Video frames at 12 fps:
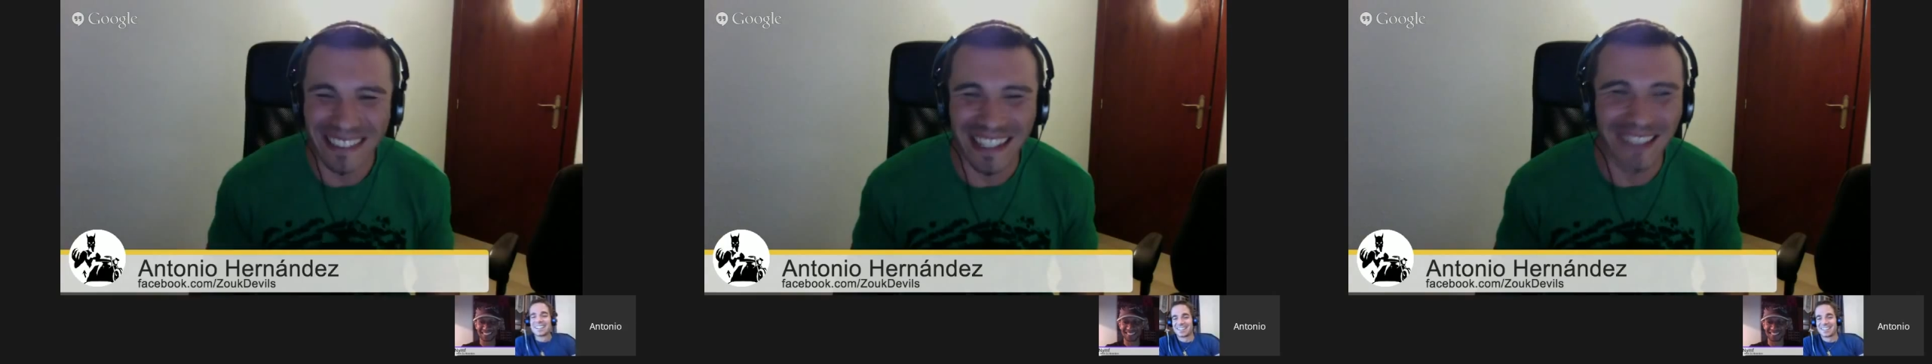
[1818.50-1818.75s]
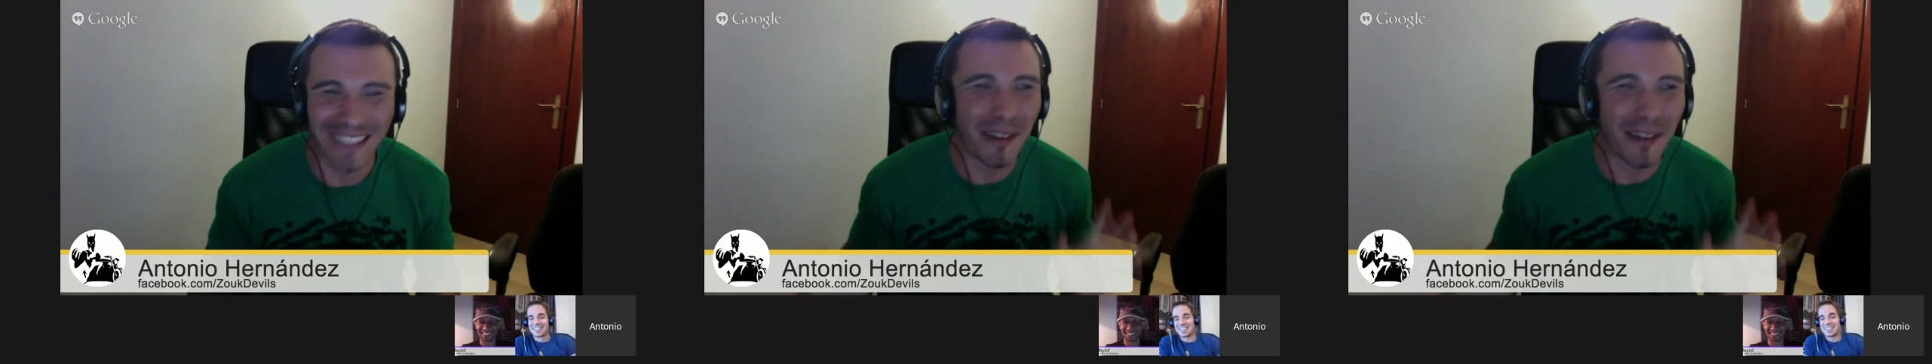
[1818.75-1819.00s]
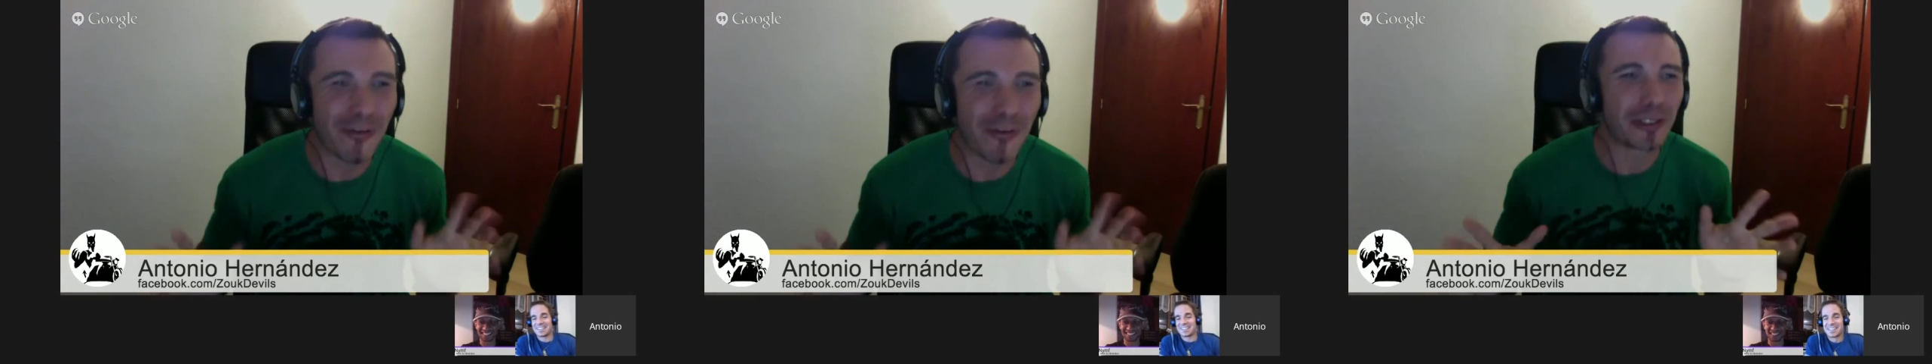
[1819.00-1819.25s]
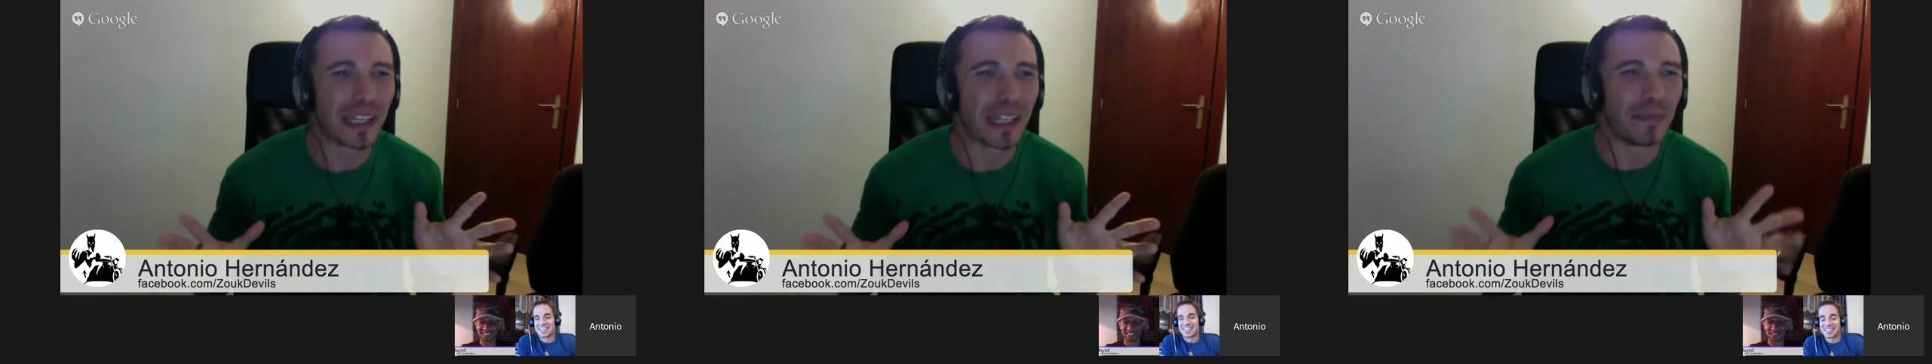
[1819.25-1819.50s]
we want to
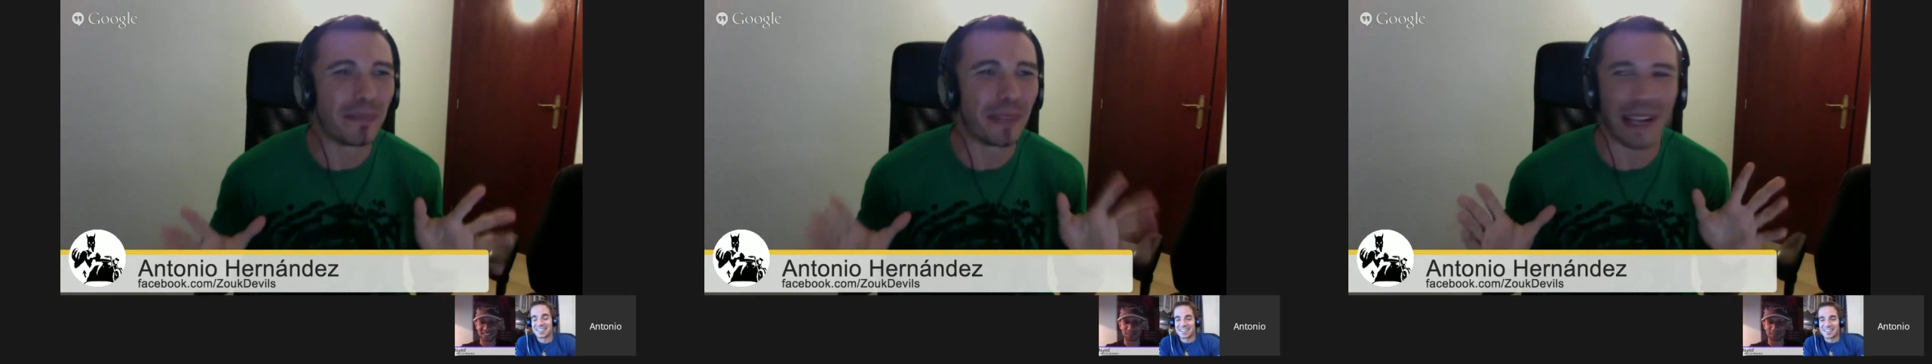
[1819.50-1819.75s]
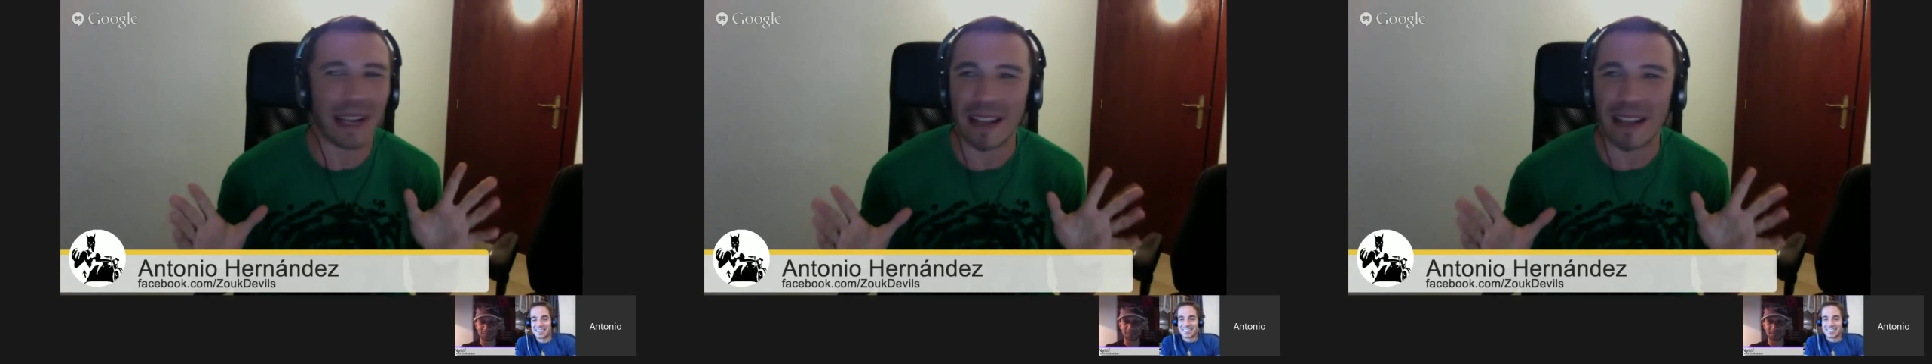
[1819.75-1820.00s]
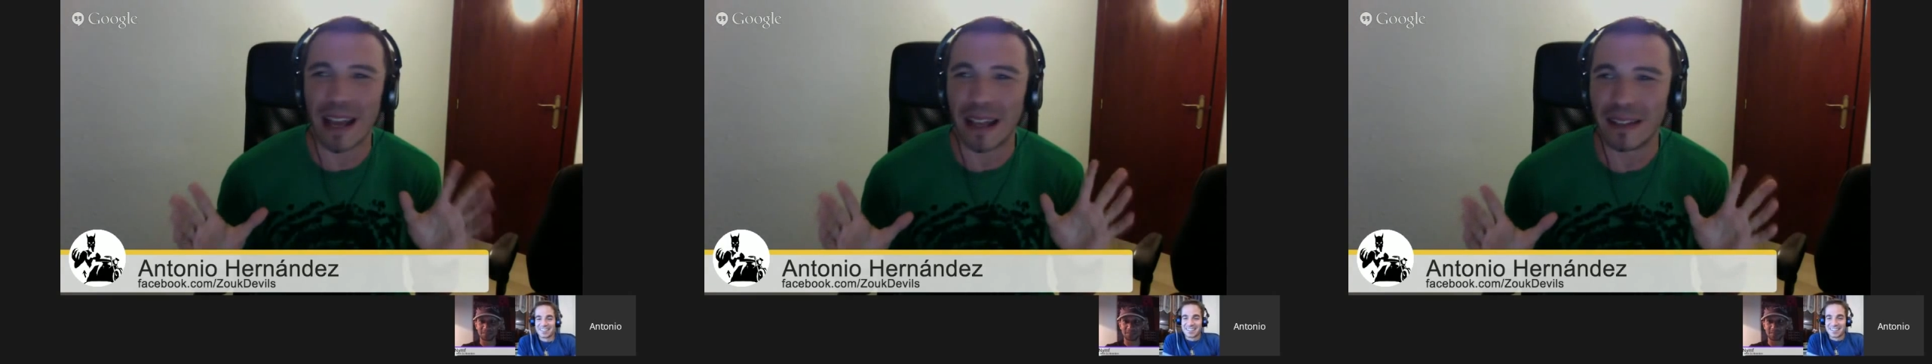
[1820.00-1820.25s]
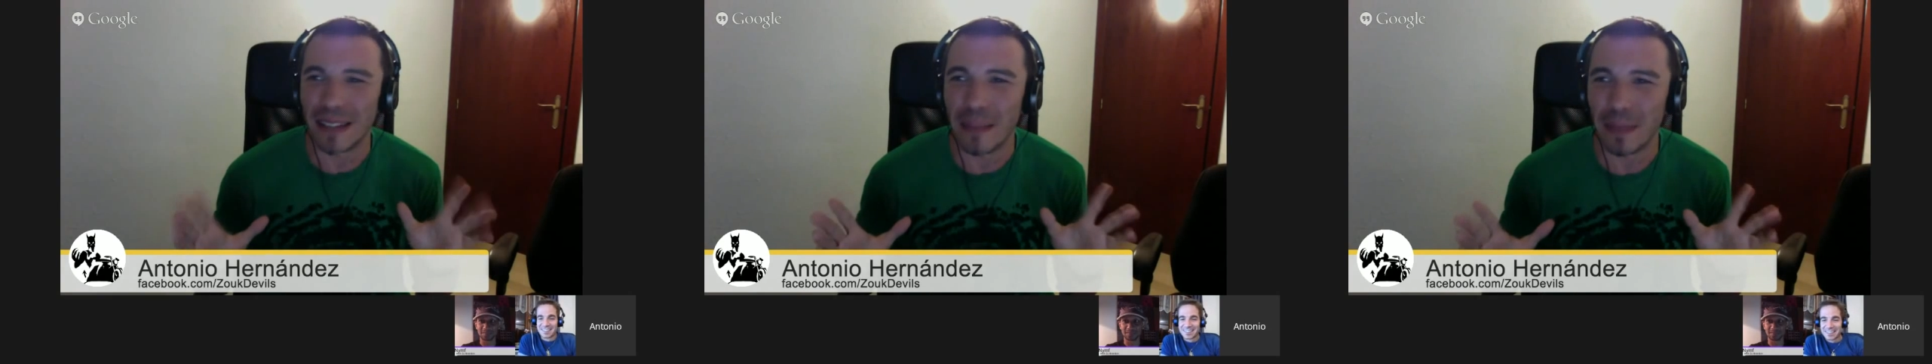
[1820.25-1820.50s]
keep the
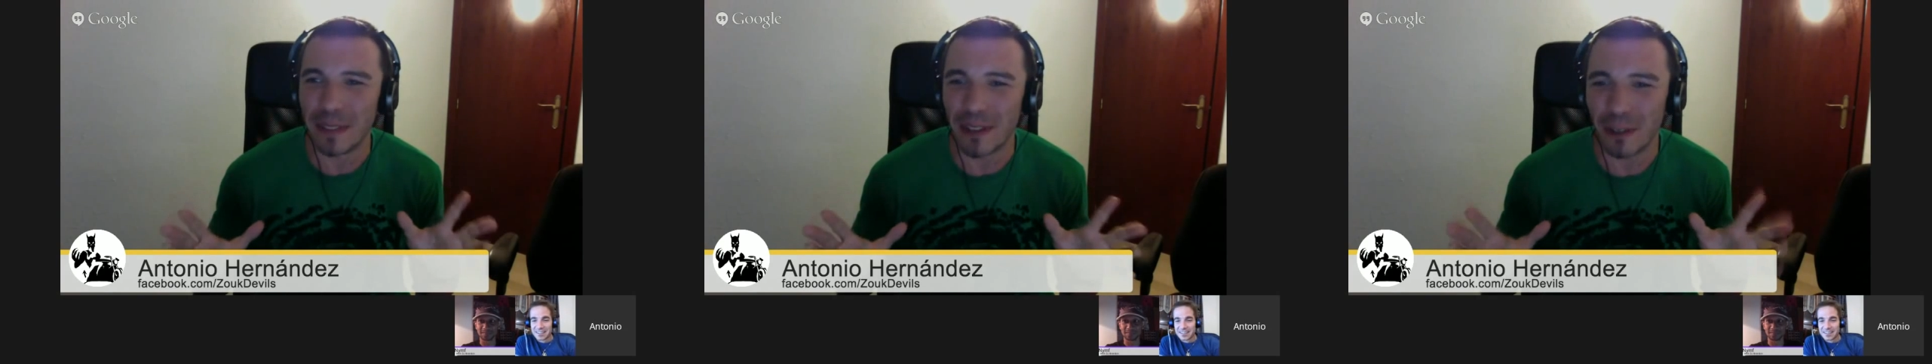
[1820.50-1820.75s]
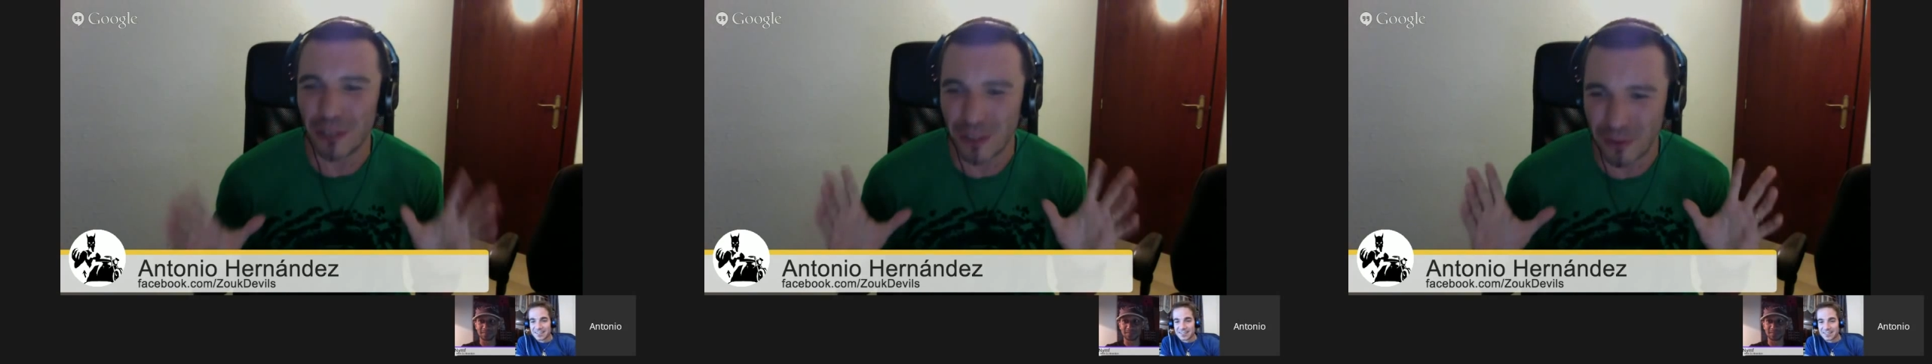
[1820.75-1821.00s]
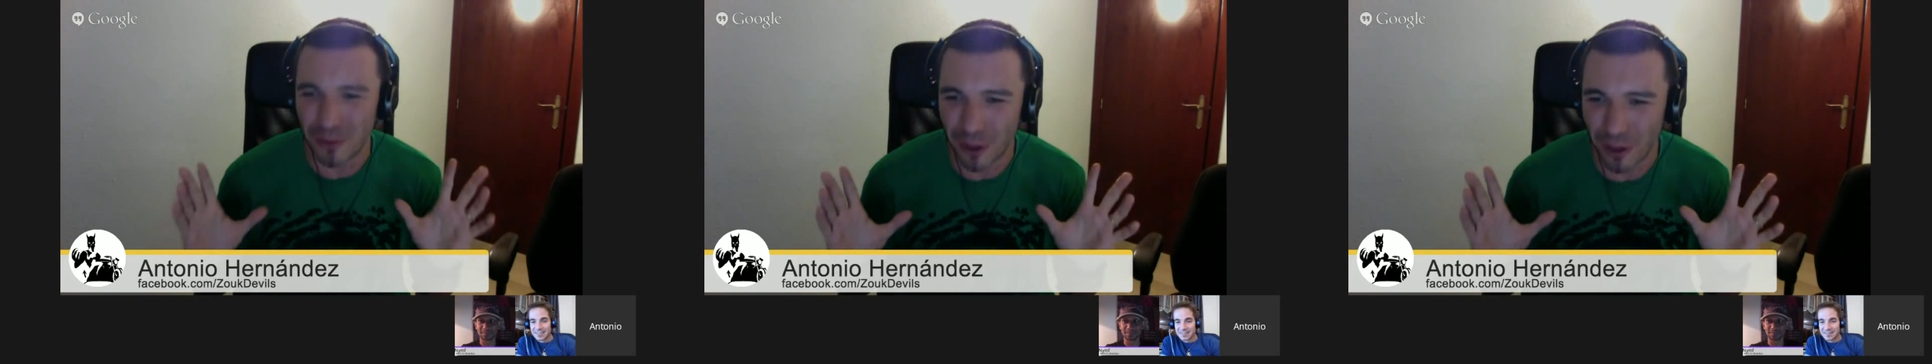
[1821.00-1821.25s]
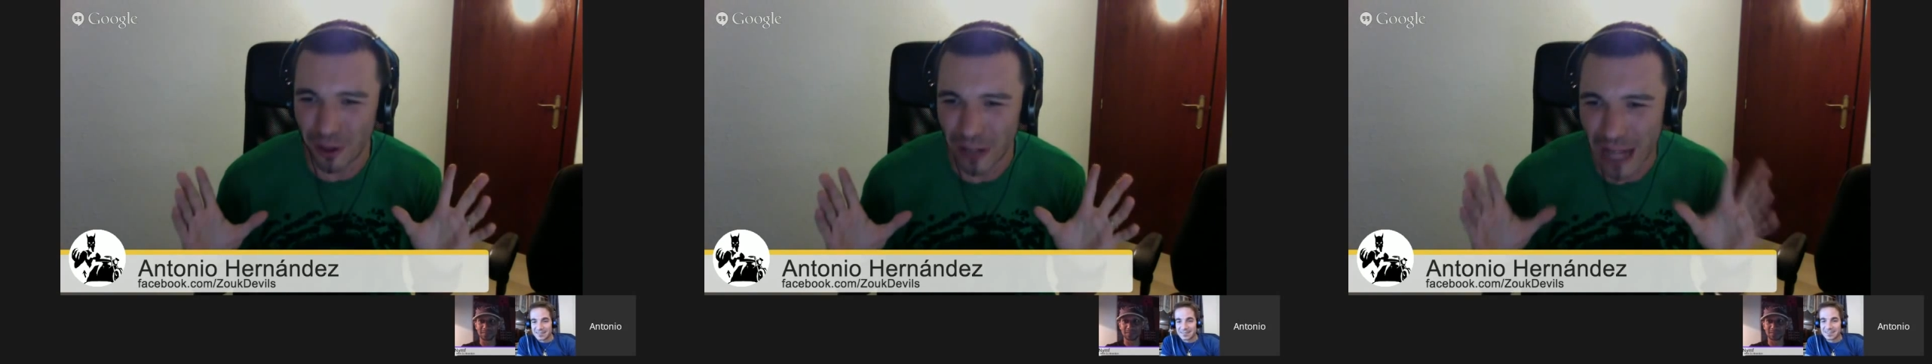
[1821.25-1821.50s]
episodes for
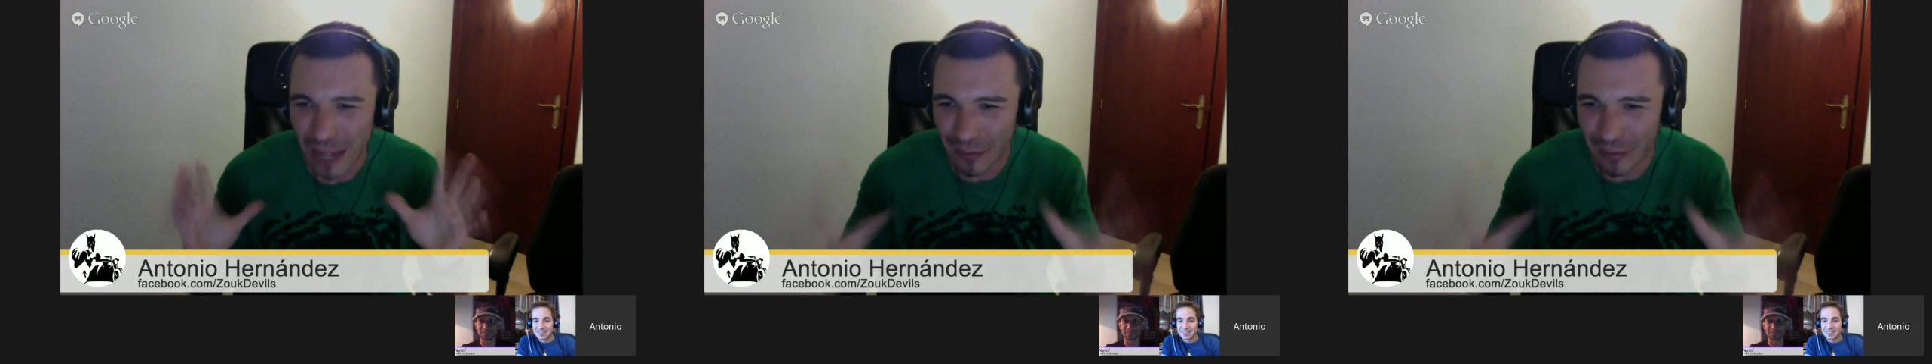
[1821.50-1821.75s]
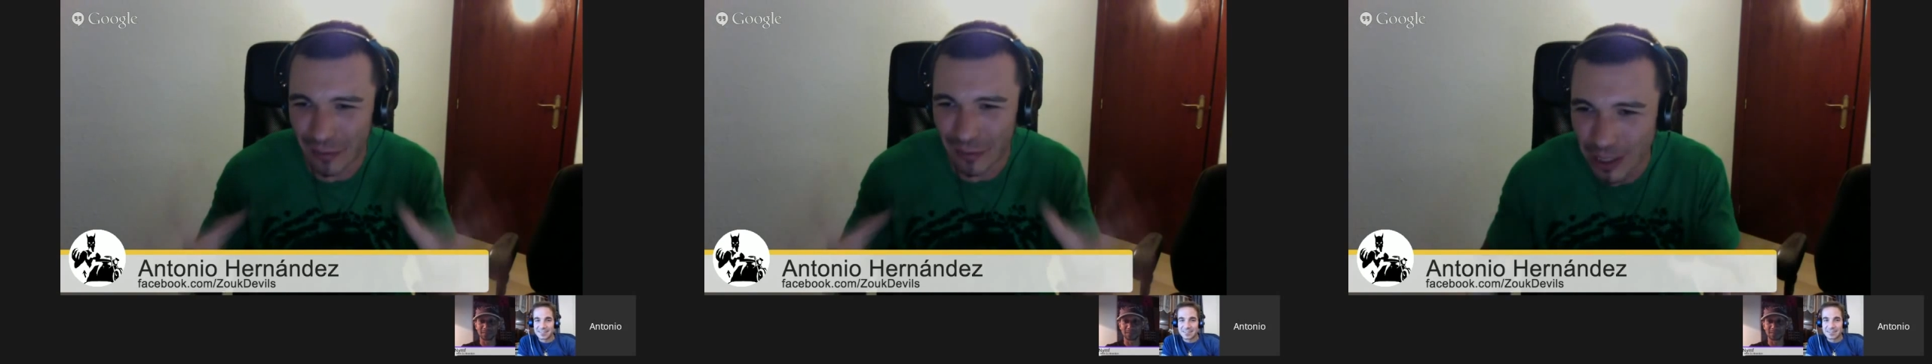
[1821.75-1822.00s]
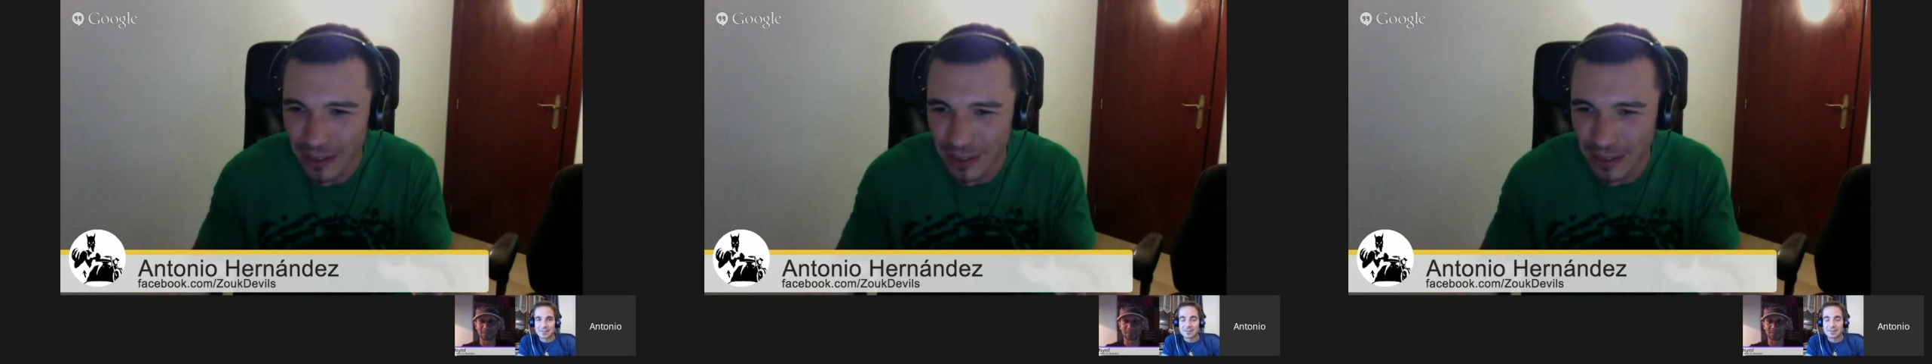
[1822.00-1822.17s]
half an hour